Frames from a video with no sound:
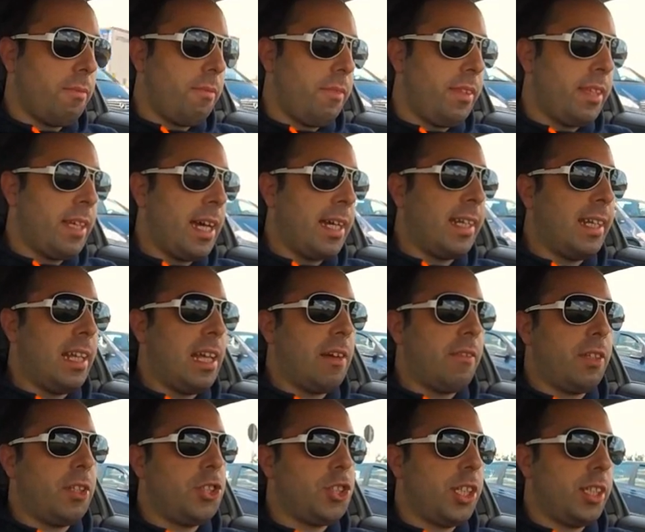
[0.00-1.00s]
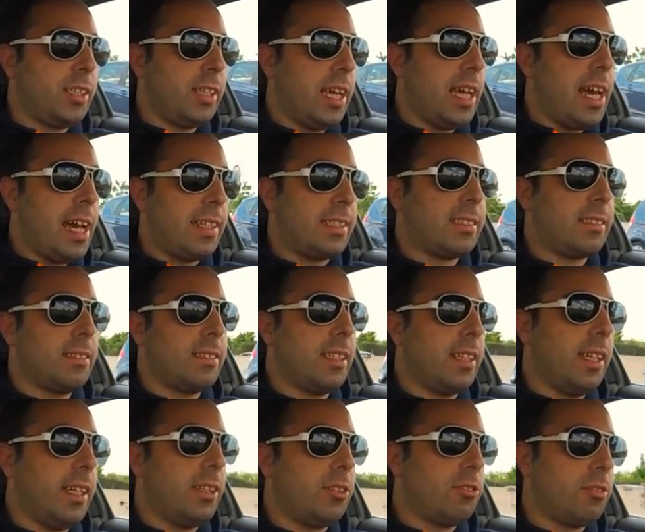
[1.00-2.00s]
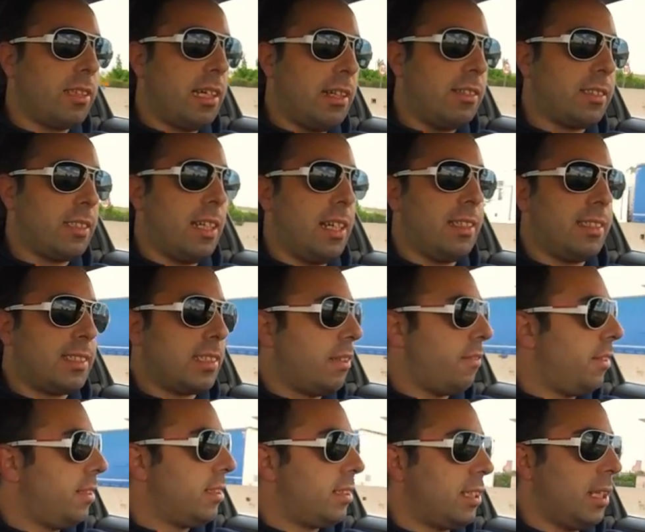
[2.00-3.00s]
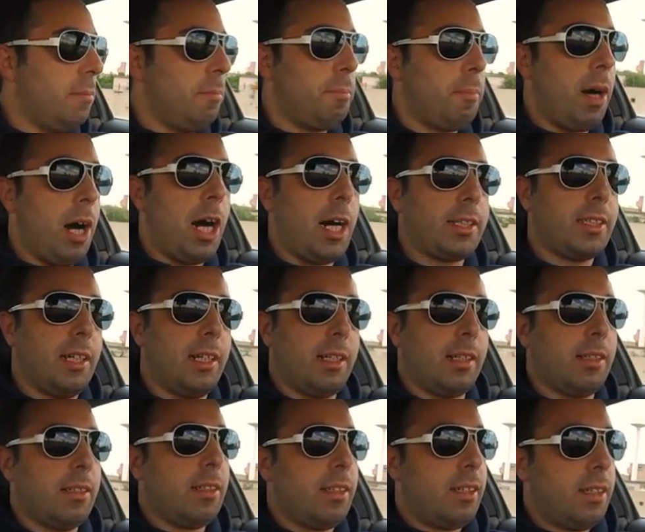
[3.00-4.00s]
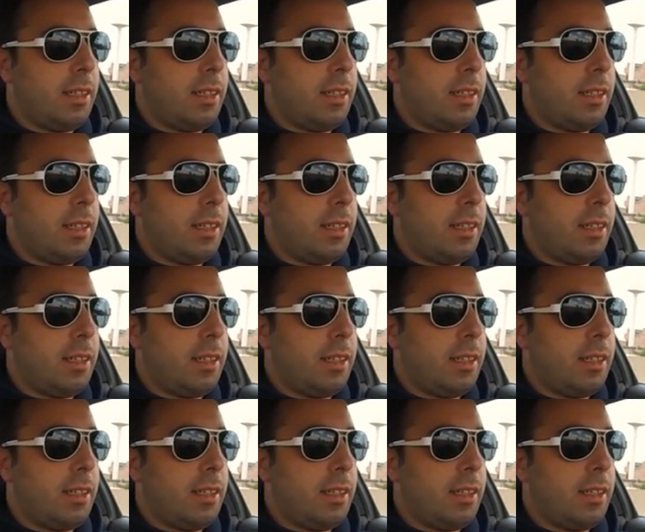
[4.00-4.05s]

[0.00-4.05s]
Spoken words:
911 GTS, the 2017 model.